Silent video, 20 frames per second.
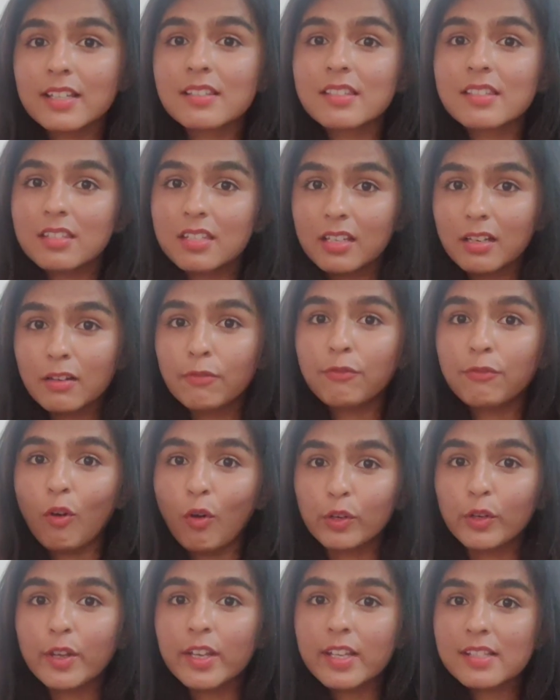and still
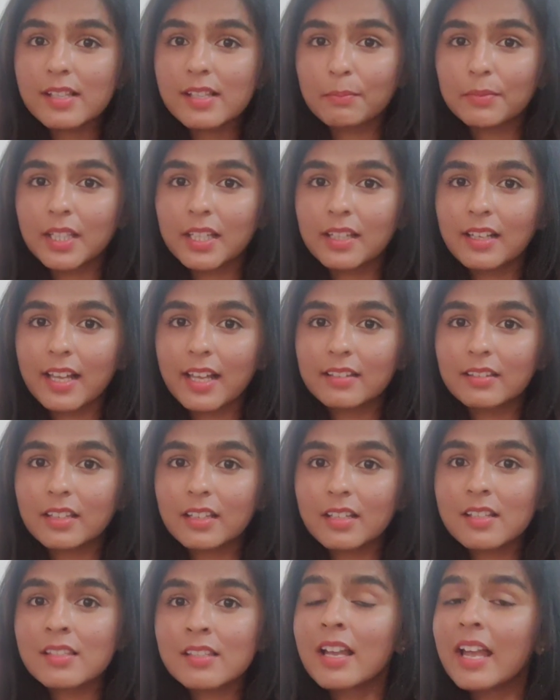following something like
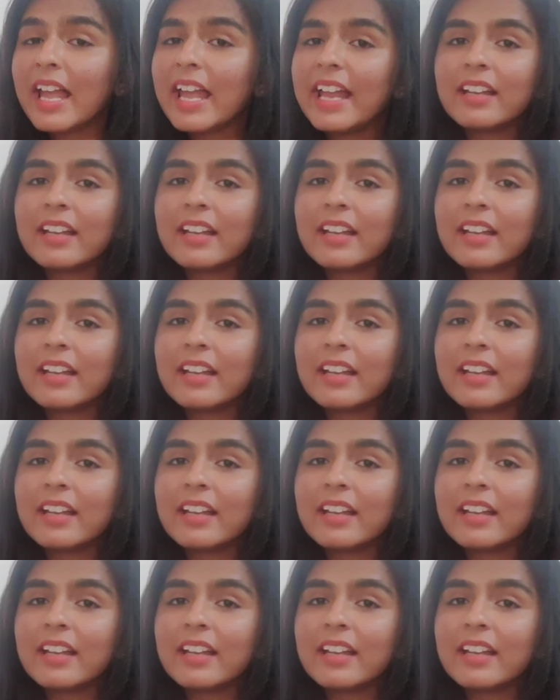this,